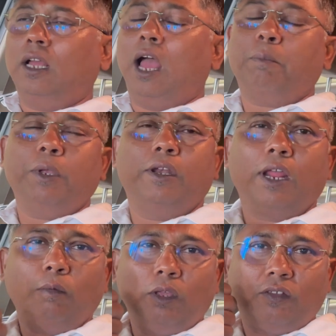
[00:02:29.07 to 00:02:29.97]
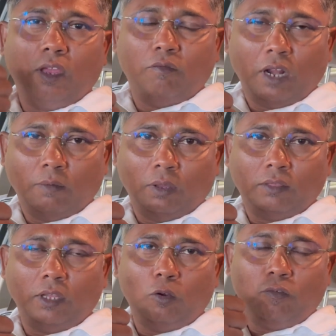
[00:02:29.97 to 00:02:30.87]
Happy driving, safe driving.
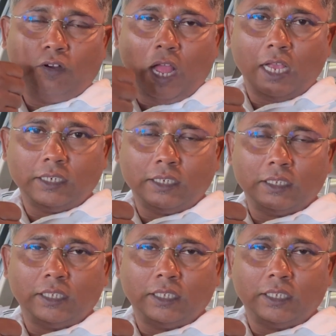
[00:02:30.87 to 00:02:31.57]
Think of cars,